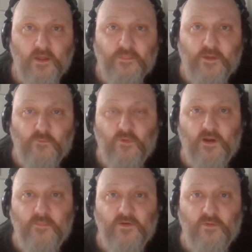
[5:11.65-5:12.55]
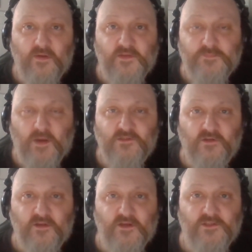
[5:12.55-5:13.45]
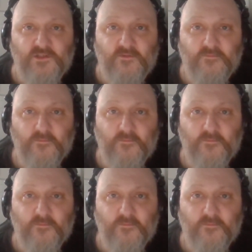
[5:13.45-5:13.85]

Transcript: then we're going to be doing the special edition.